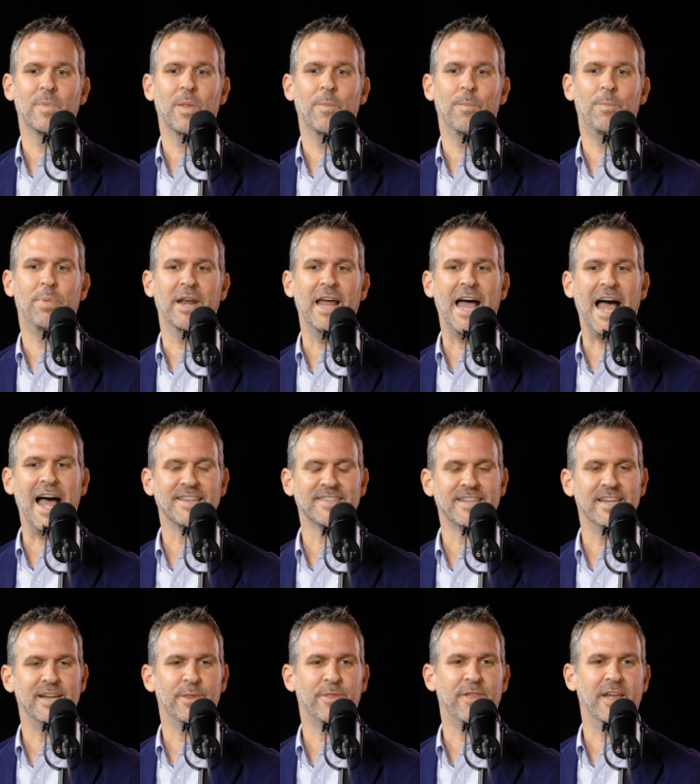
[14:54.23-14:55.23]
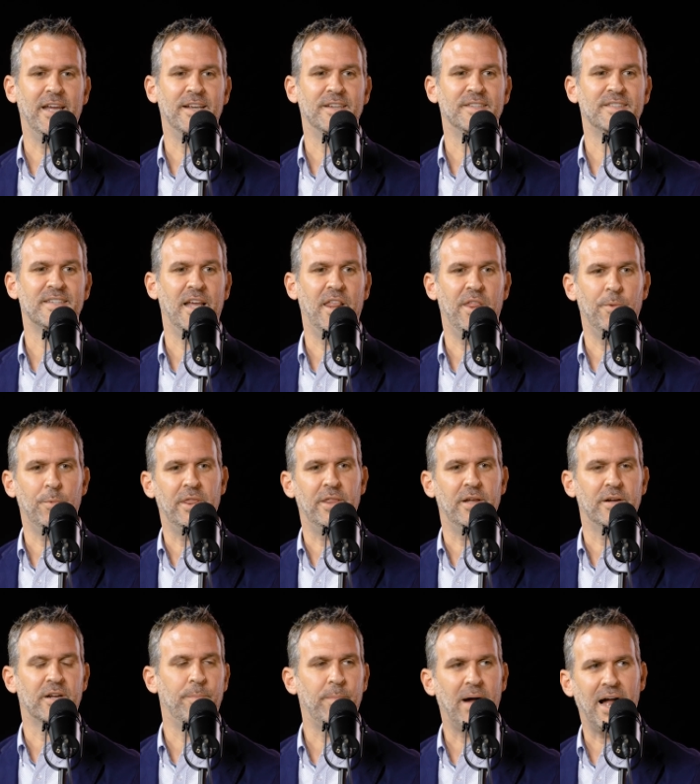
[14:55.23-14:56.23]
but asking it things, and then when the
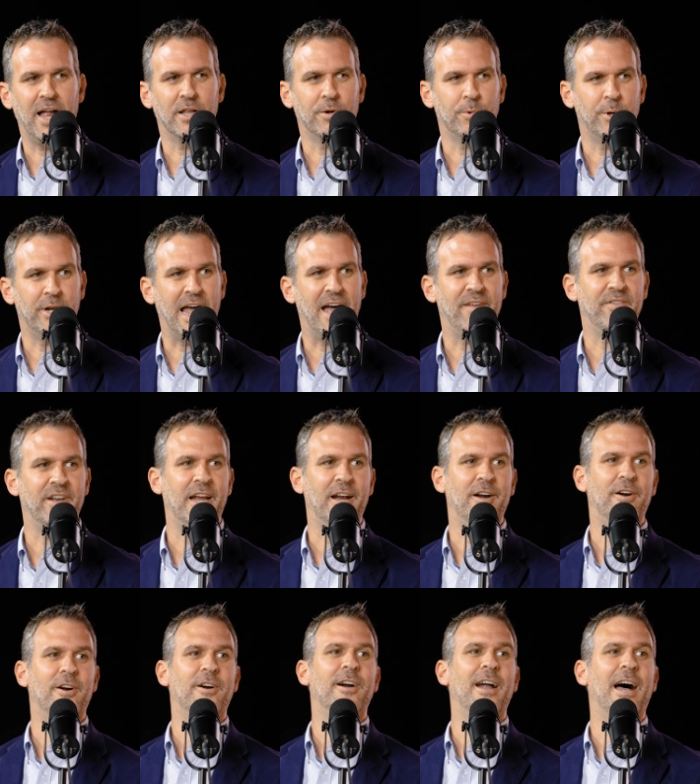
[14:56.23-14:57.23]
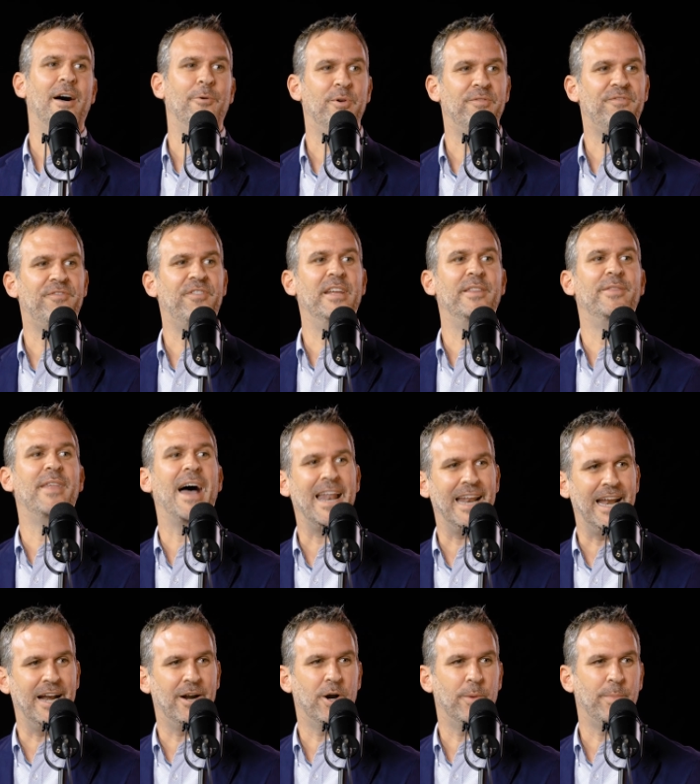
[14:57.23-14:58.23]
compiler would have an error, I would feed that
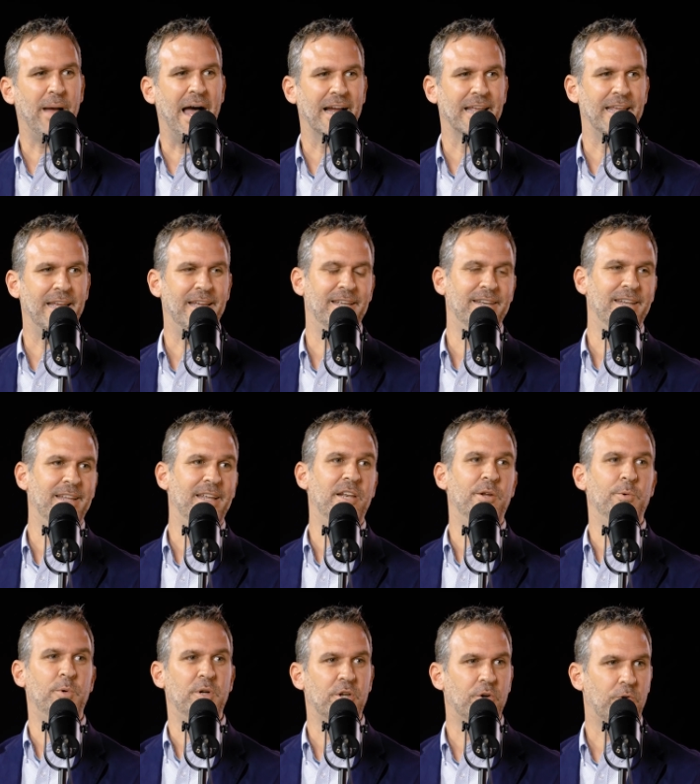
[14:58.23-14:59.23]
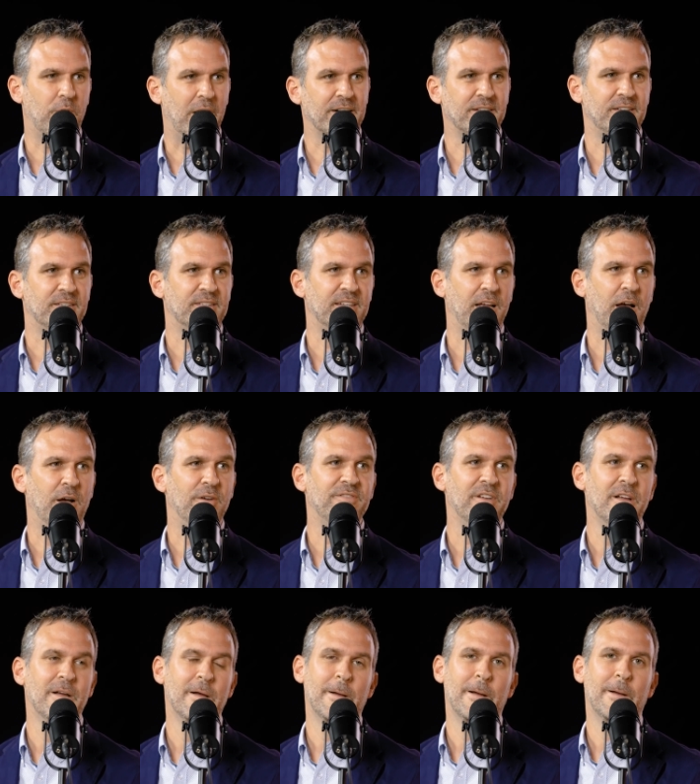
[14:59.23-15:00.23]
error back in and it would correct itself.
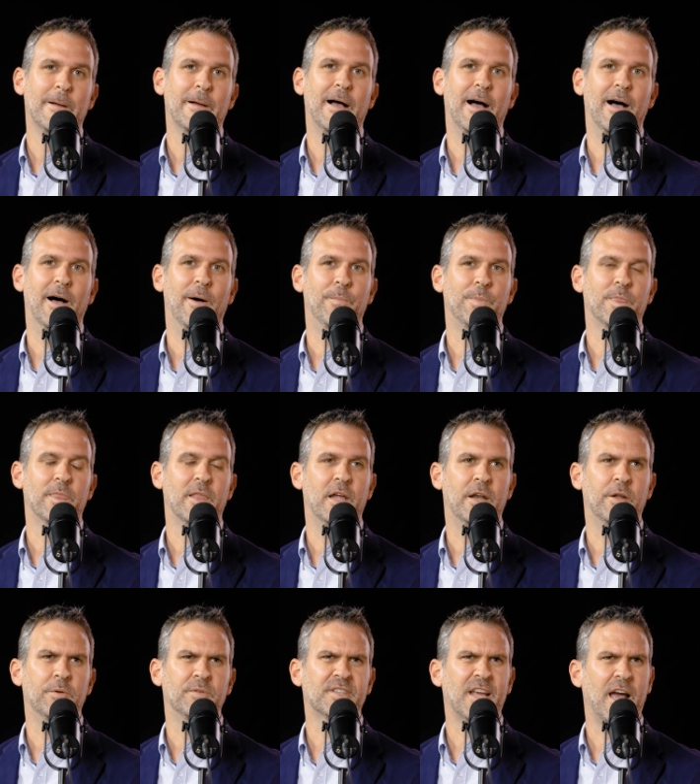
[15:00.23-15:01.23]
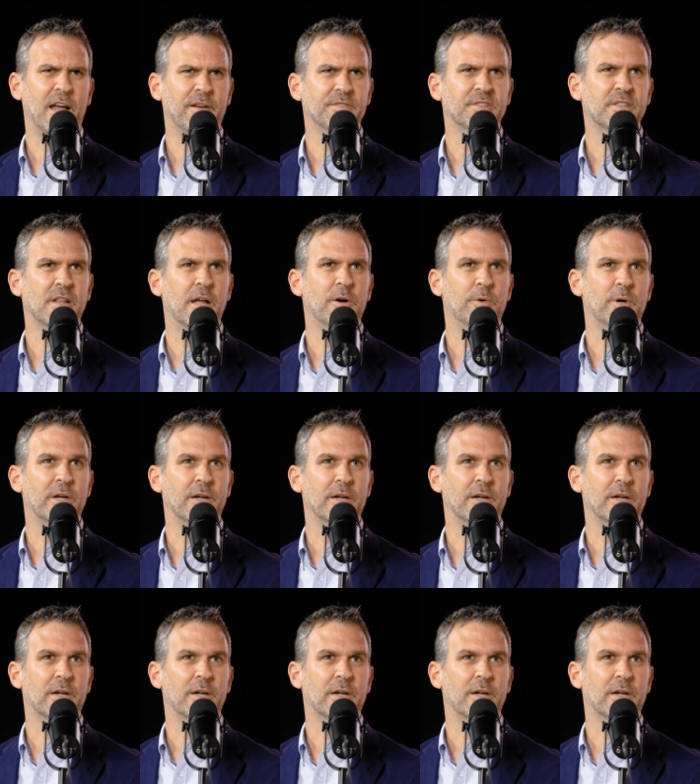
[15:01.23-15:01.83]
And it was kind of slow and